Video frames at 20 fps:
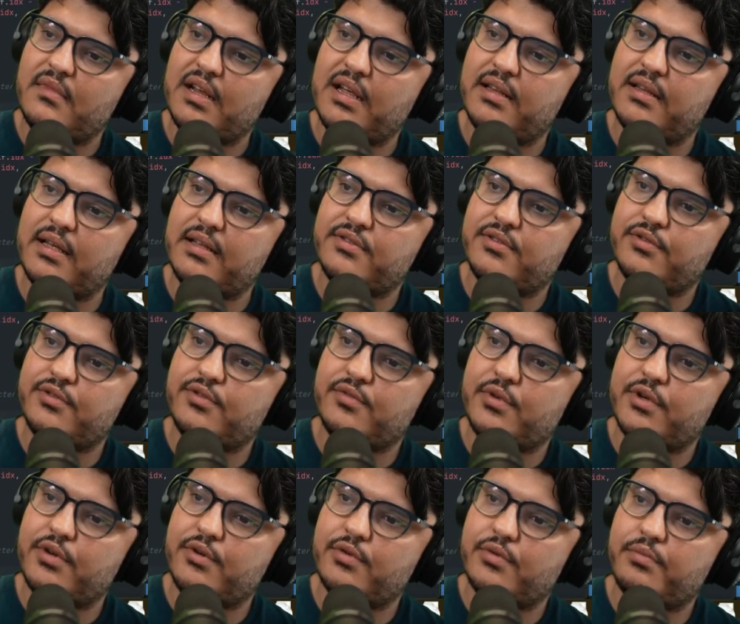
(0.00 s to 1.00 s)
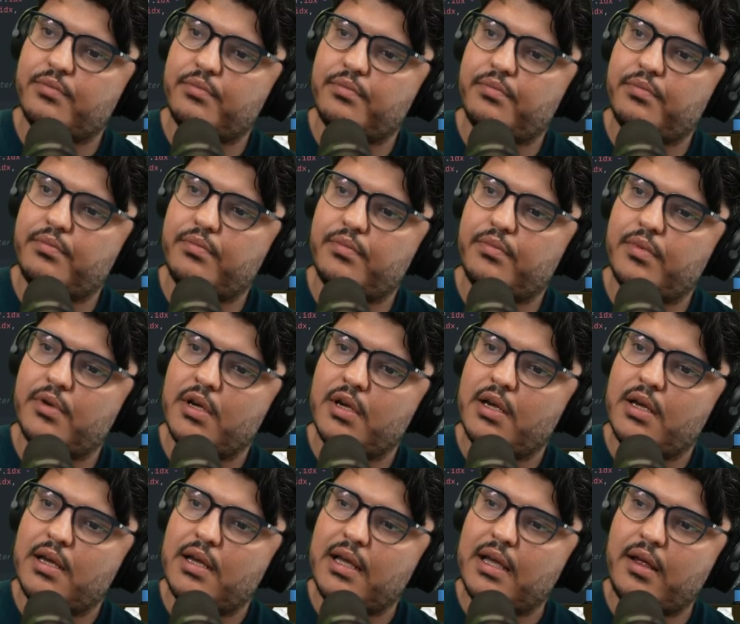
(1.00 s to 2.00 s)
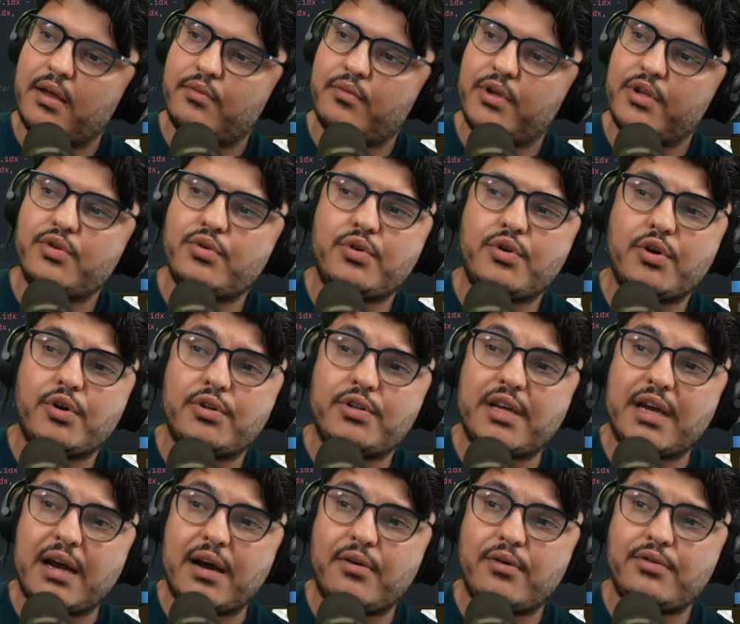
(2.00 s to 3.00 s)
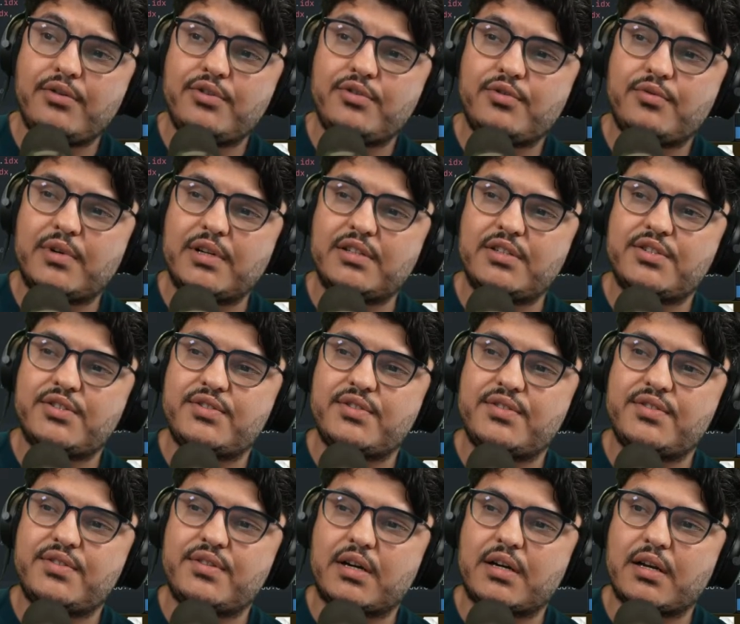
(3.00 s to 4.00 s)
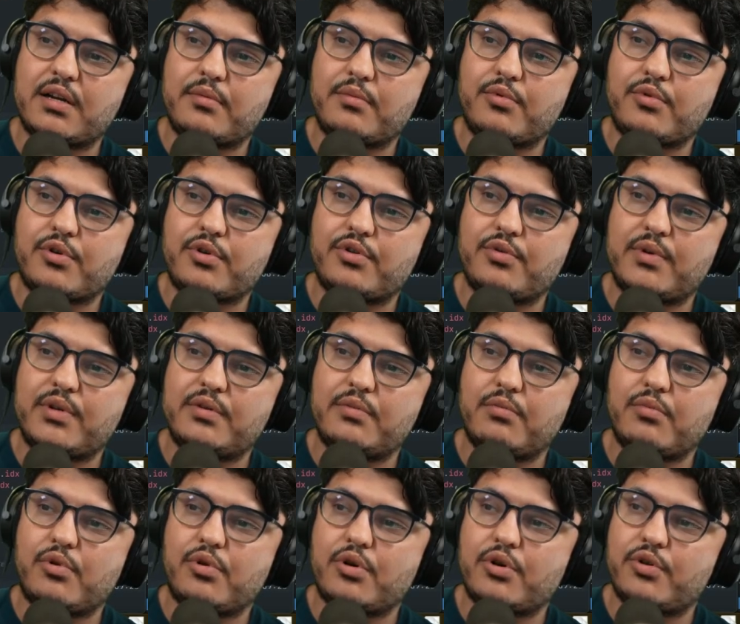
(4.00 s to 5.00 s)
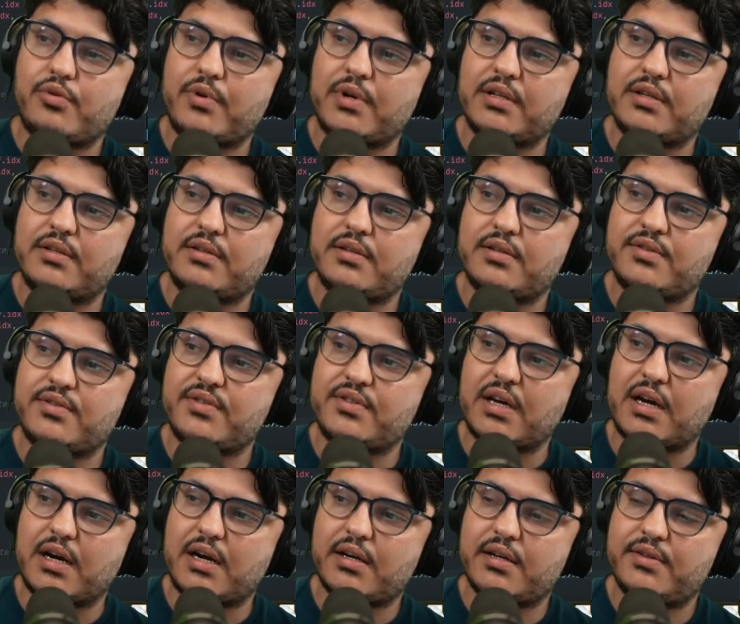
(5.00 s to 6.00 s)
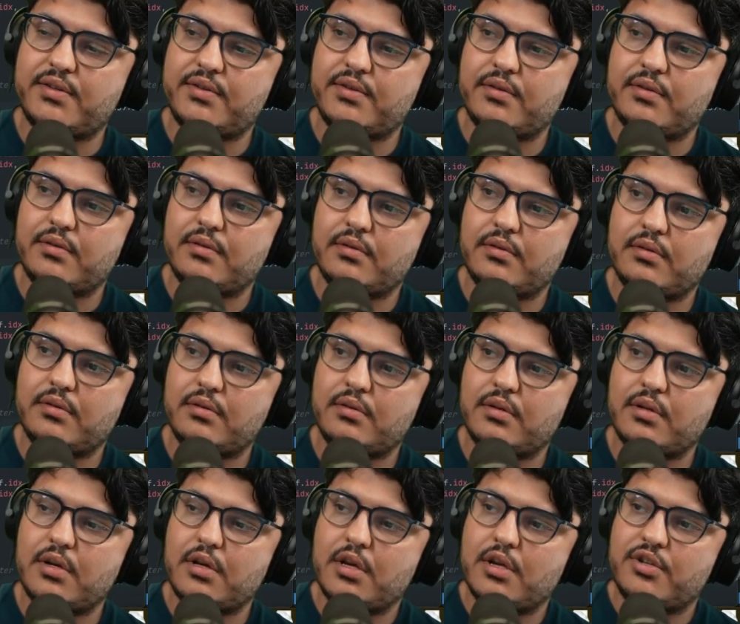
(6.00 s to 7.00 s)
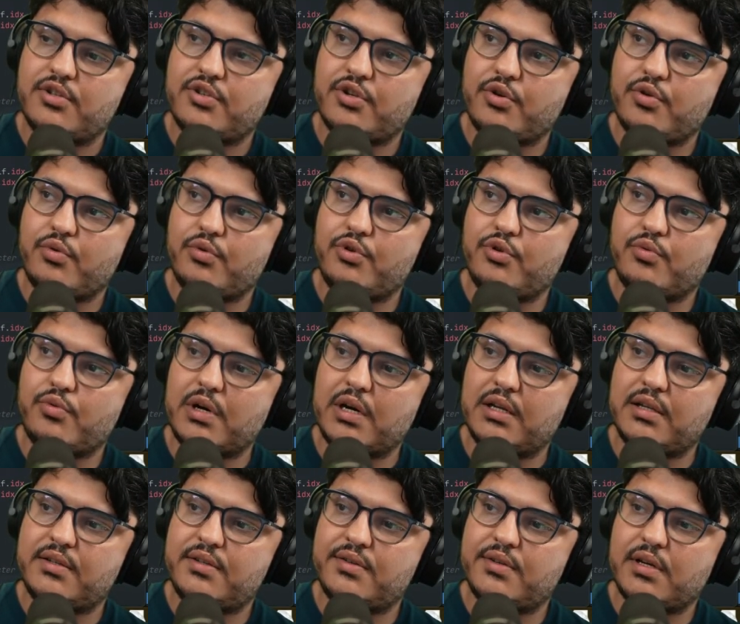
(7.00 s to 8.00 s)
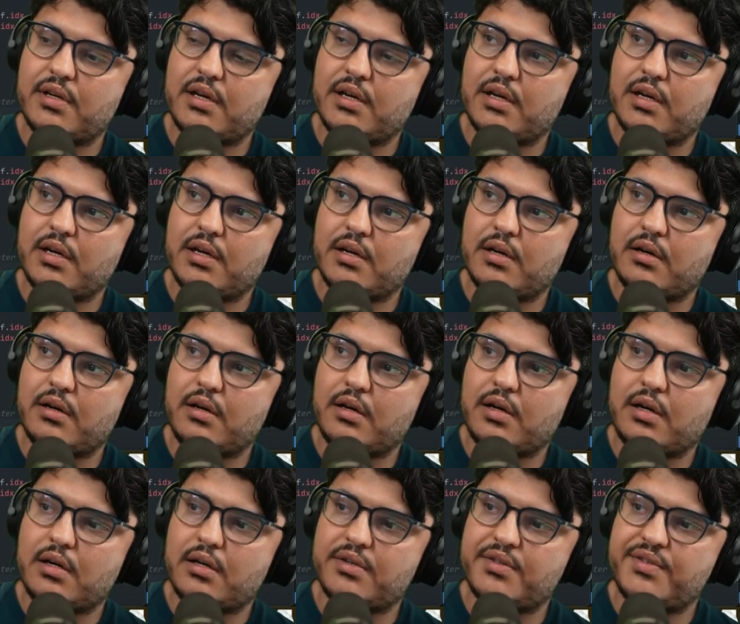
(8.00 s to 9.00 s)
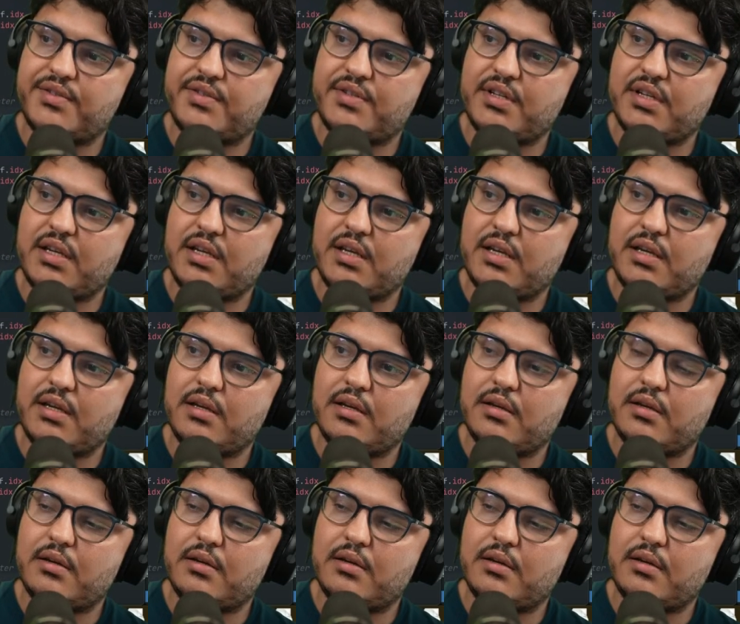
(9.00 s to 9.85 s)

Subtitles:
And that's also what you're... And when you go down, you don't want just the start anymore. You want more. You want the start. So you want RC...